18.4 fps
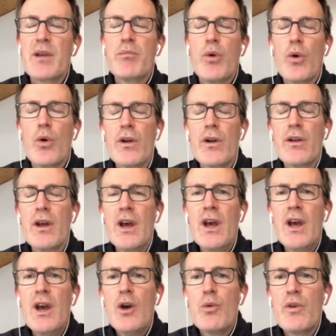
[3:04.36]
Board,
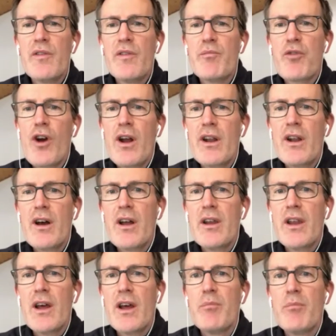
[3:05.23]
we've brought
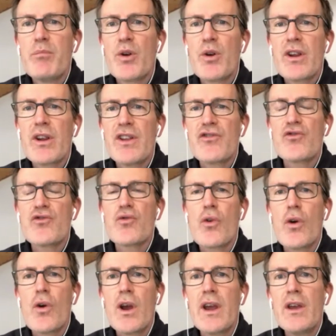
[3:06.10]
on Birgit
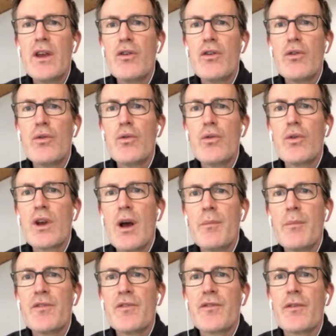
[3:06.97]
Troy, who
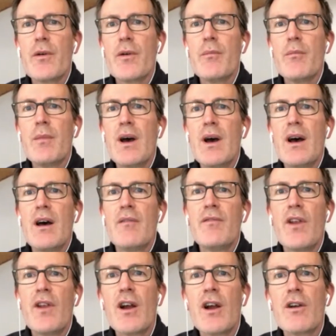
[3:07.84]
comes from
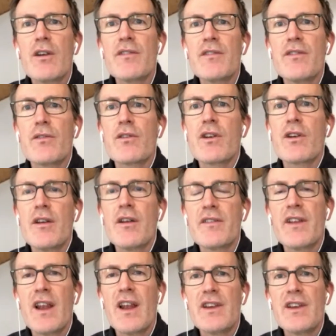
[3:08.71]
Valaris
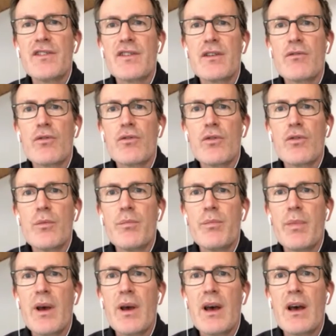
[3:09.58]
Constellation Group,
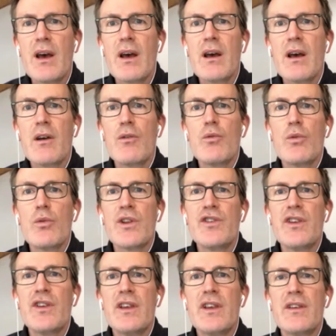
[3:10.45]

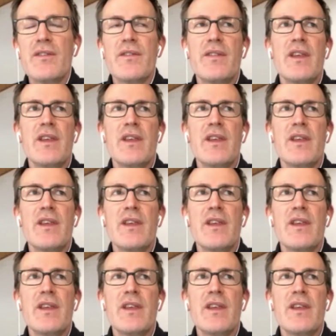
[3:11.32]
which is